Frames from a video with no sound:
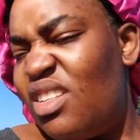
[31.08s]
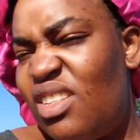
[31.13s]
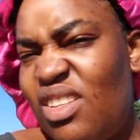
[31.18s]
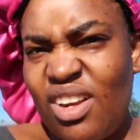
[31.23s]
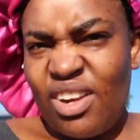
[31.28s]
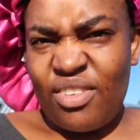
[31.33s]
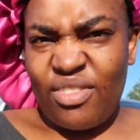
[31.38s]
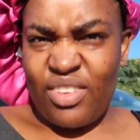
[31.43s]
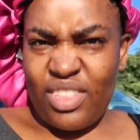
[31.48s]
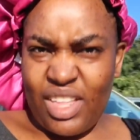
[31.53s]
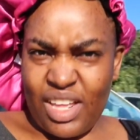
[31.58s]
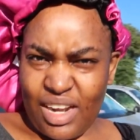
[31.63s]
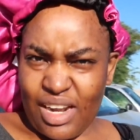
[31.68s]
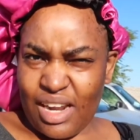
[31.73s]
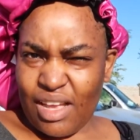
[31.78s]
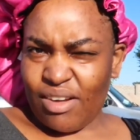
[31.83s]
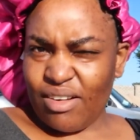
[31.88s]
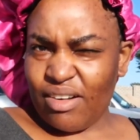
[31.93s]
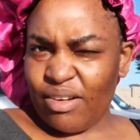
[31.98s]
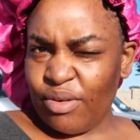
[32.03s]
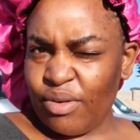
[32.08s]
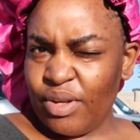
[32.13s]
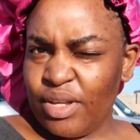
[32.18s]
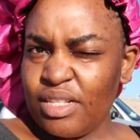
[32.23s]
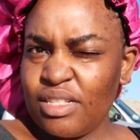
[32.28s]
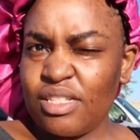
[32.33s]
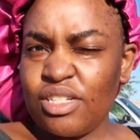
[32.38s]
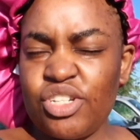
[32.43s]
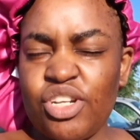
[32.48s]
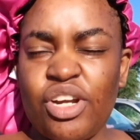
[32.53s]
Sorry for that loud
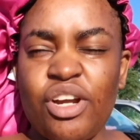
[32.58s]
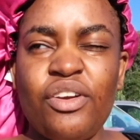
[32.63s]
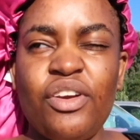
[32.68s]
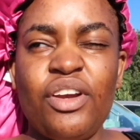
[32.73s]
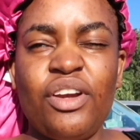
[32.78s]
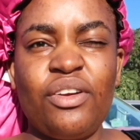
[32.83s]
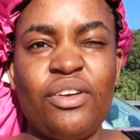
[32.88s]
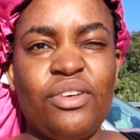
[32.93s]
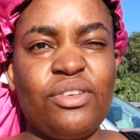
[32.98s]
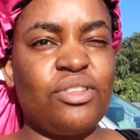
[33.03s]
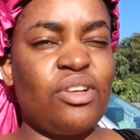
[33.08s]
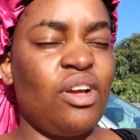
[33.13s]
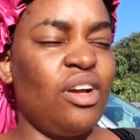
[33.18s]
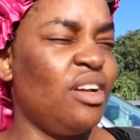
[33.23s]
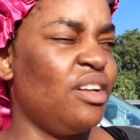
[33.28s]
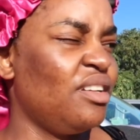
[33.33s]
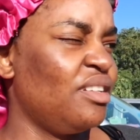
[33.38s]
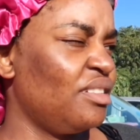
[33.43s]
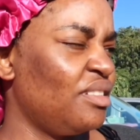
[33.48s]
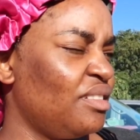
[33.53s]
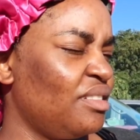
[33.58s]
noise, the generator is on.